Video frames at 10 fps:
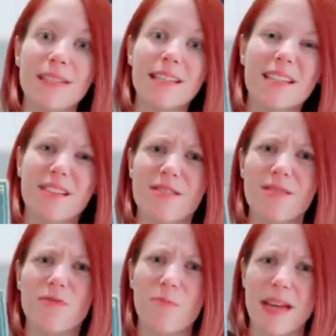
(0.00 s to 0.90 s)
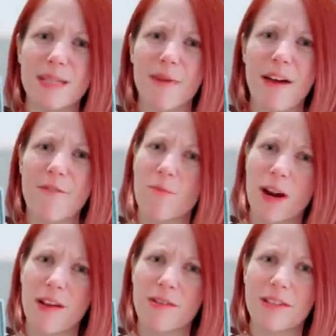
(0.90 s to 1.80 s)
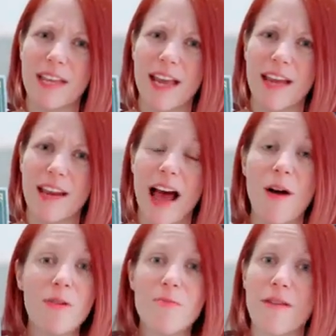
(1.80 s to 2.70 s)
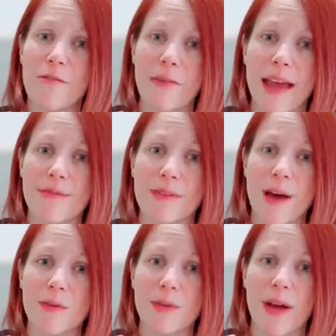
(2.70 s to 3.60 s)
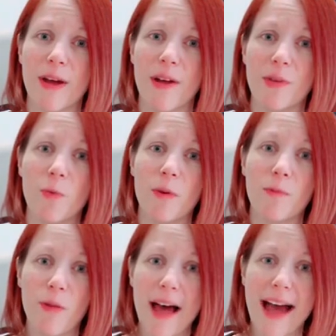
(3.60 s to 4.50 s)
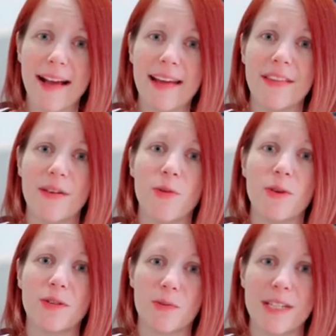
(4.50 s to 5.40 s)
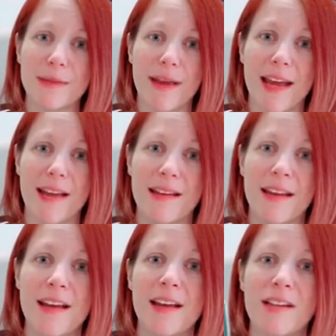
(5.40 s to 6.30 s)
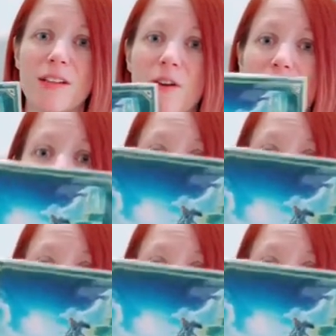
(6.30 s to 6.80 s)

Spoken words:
exclusive to Best Buy from what I understand. I ordered mine from GameStop, so I got the wooden plaque and then of course the wristband. So for